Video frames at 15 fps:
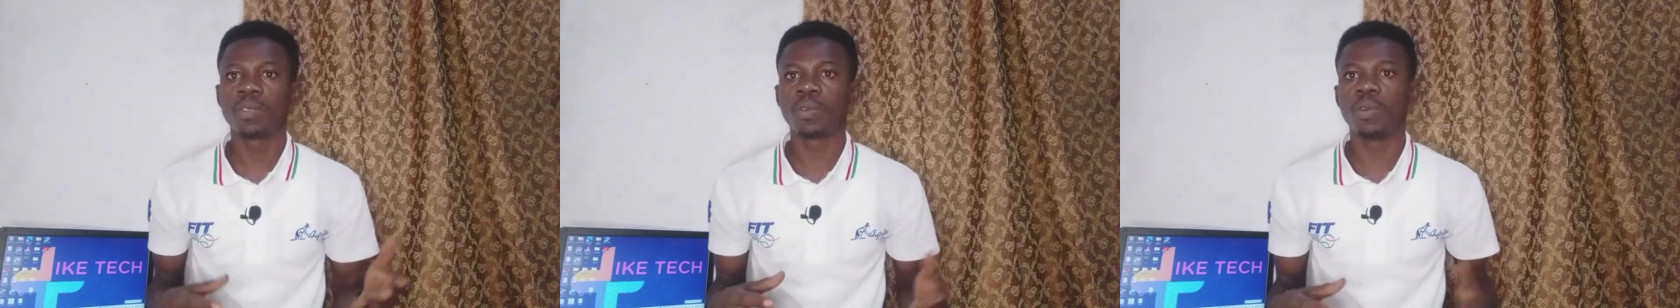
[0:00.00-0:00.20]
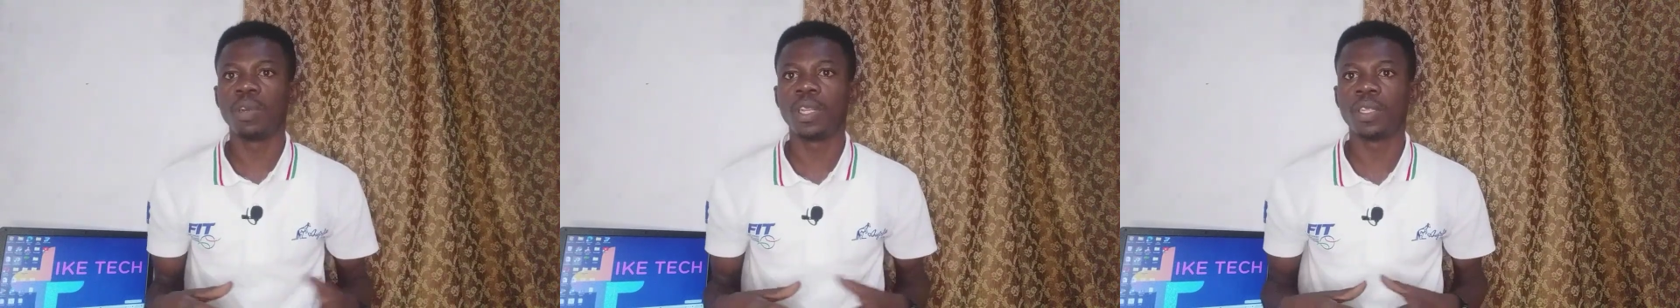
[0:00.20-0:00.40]

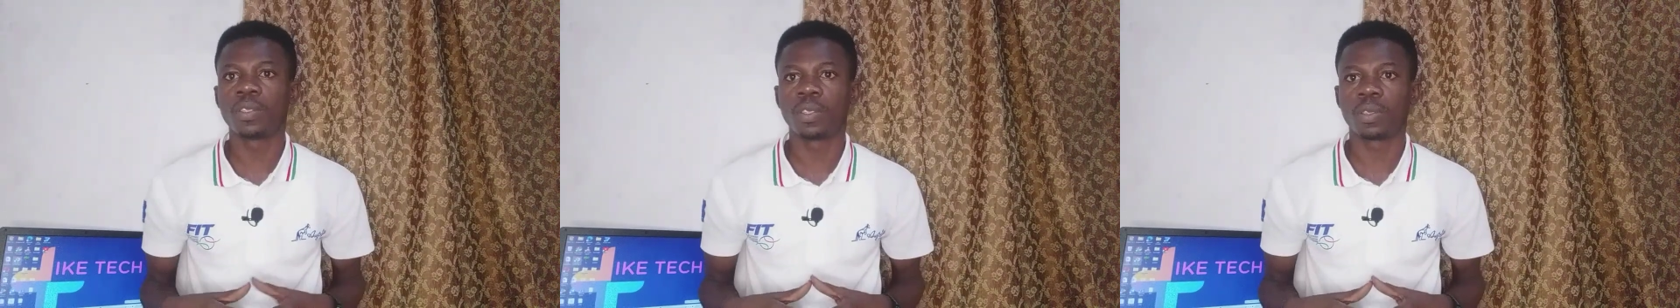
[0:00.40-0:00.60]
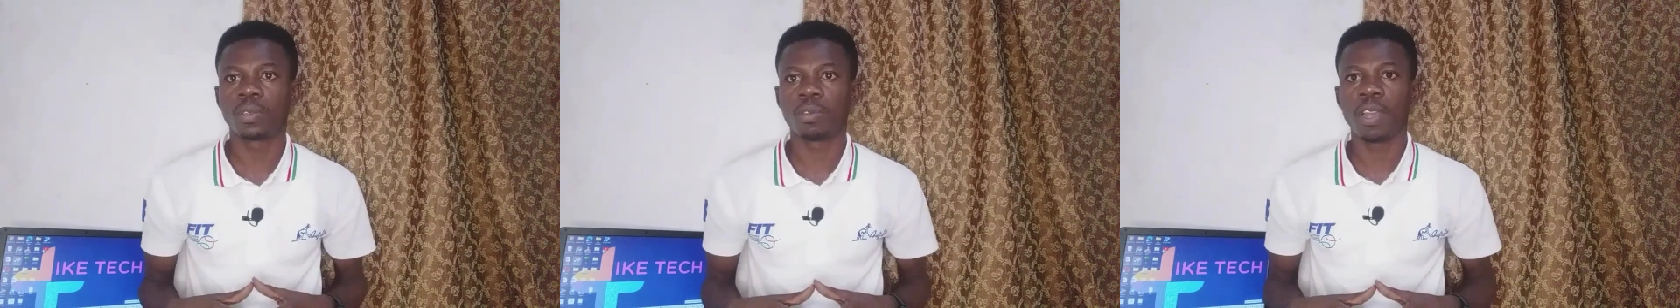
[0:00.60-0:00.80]
colleagues,
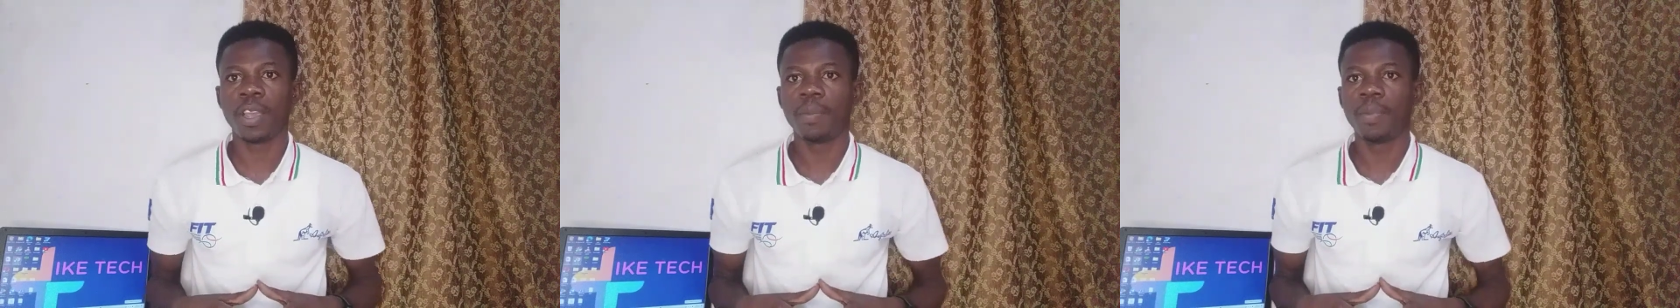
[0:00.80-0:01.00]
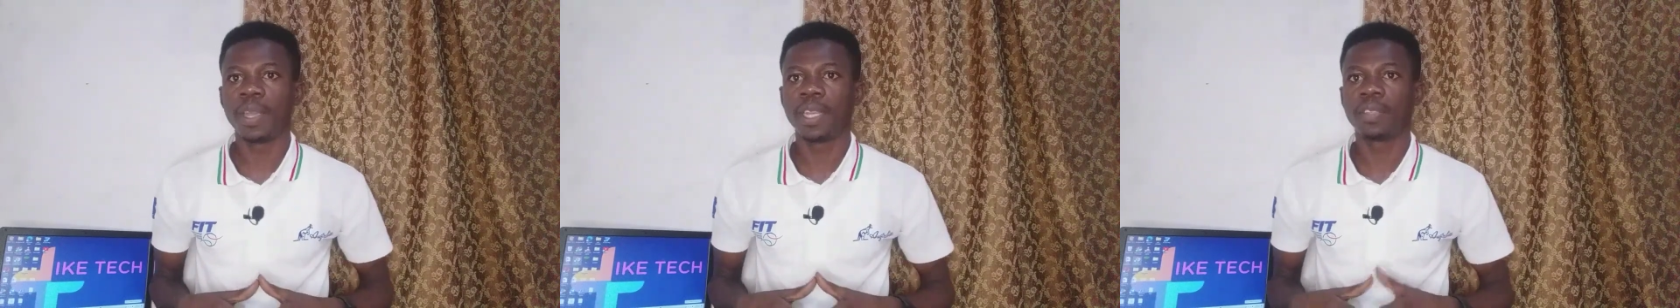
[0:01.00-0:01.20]

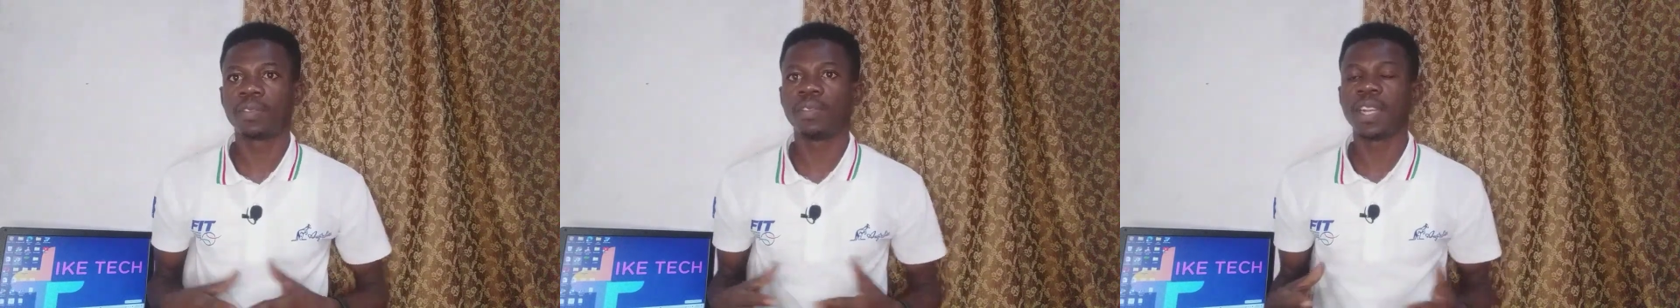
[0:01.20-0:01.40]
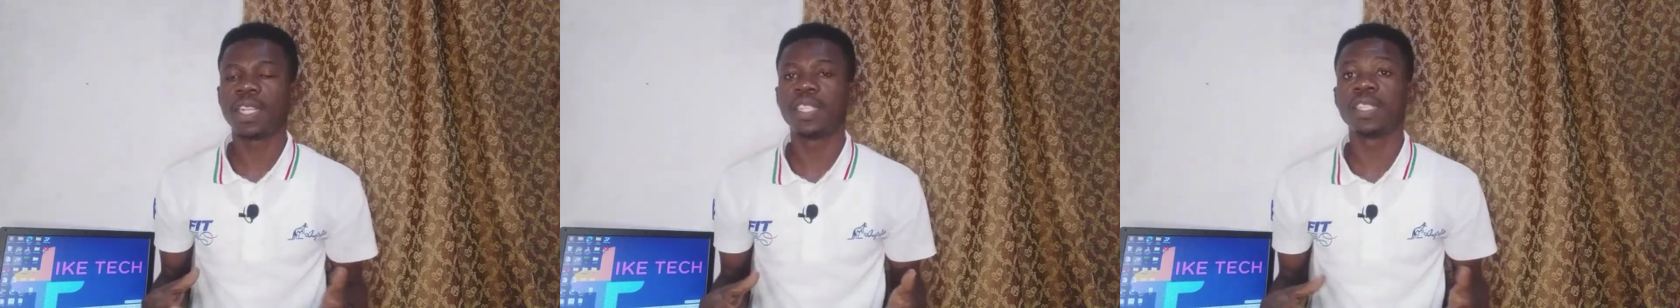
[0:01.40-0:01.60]
subscribers,
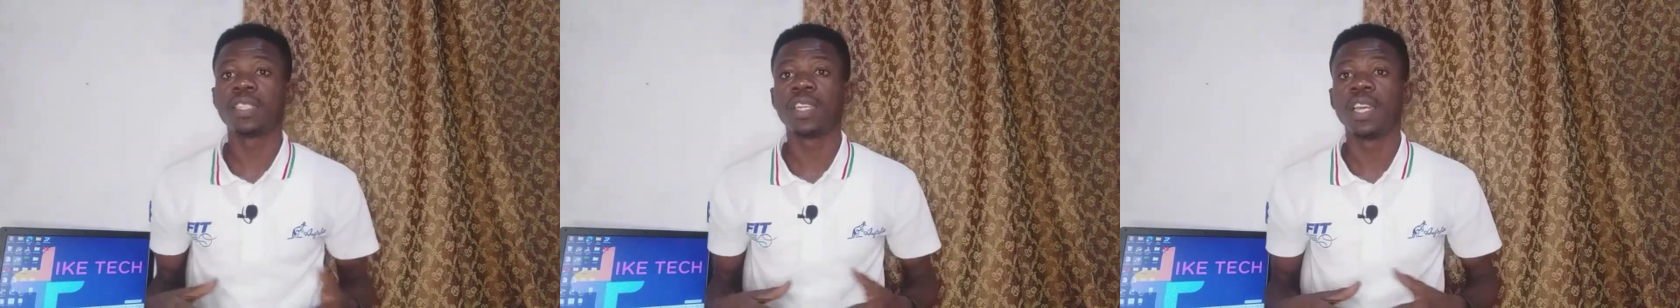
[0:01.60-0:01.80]
fans,